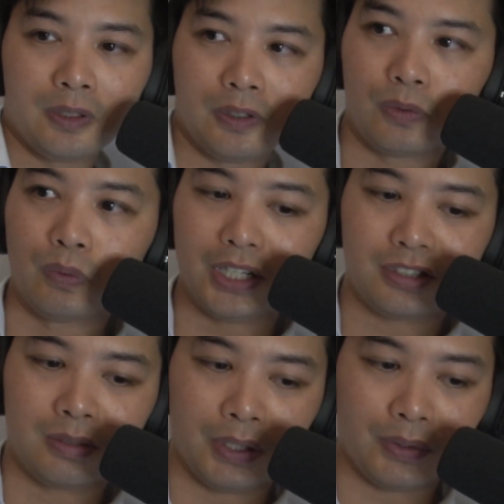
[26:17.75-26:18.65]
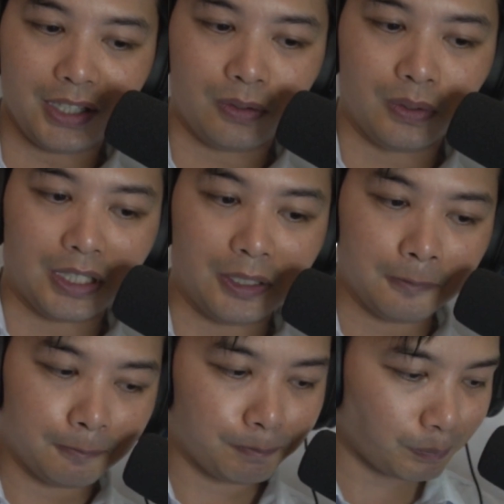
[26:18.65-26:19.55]
right to my right corner.
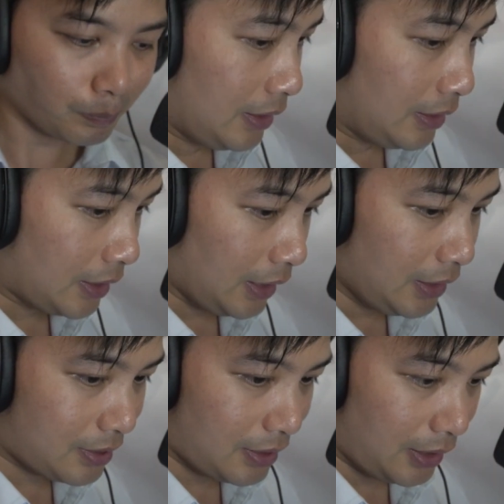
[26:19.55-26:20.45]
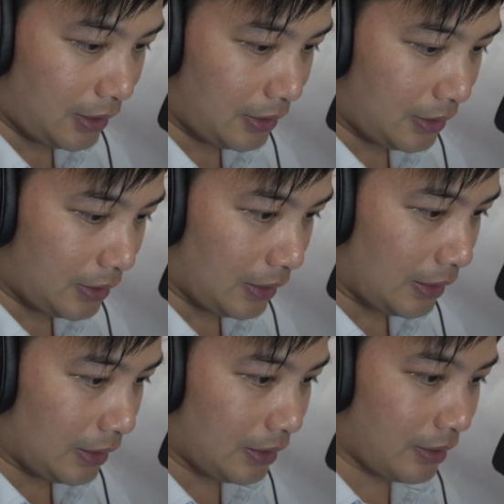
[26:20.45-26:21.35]
Okay, so
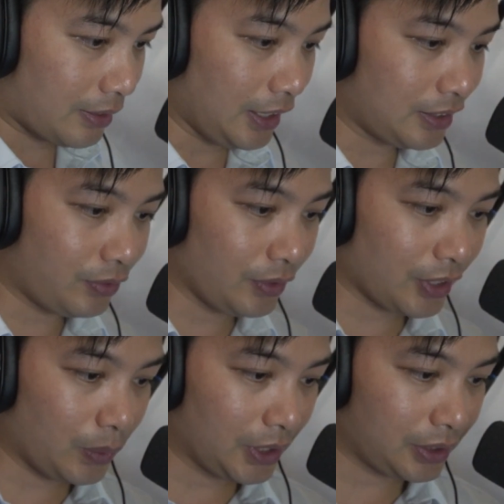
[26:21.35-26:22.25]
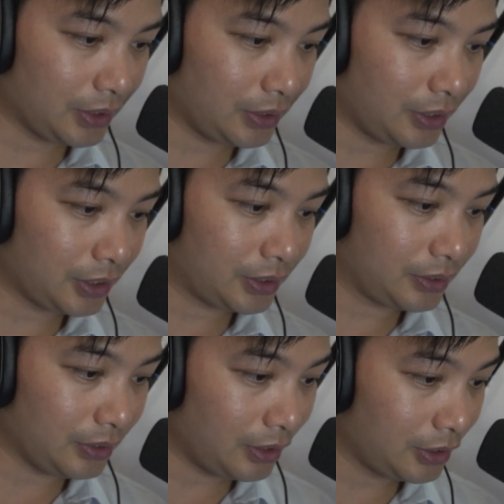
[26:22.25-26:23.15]
thanks for the question on
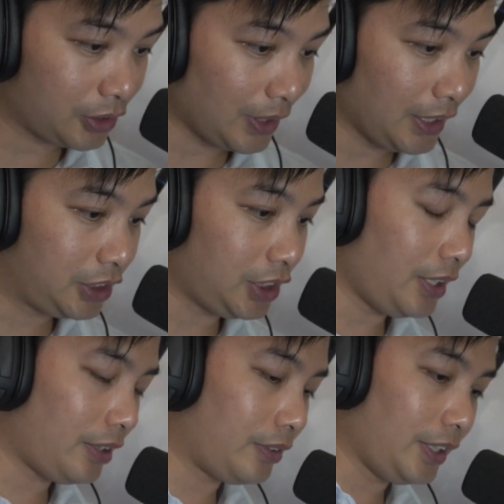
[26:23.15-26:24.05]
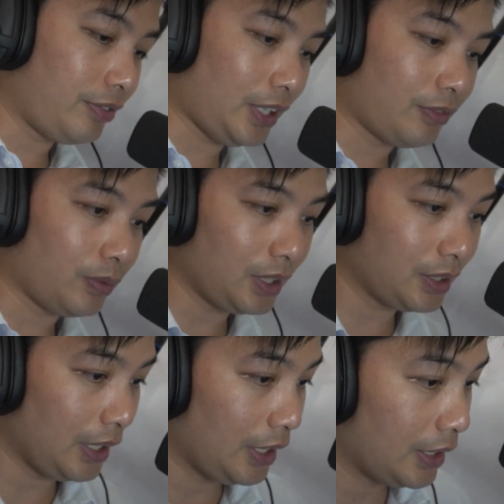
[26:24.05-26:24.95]
Andre
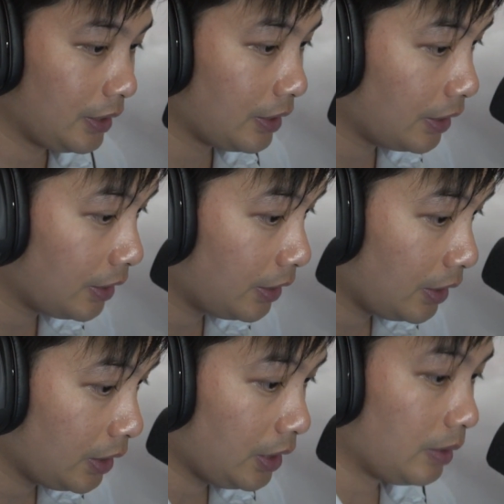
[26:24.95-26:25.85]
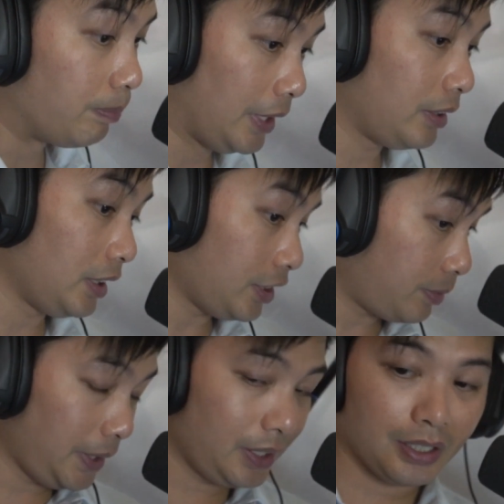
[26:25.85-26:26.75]
J351 and Ben
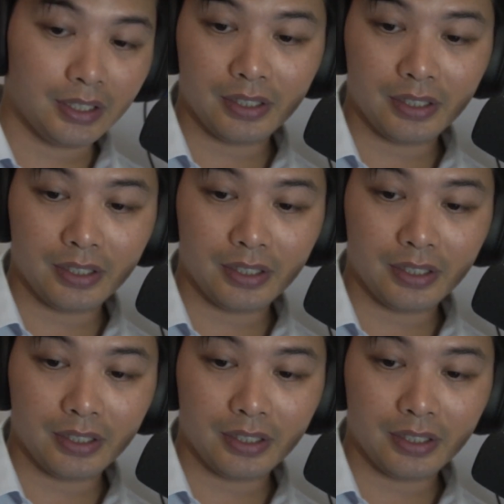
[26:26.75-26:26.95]
Gillespie.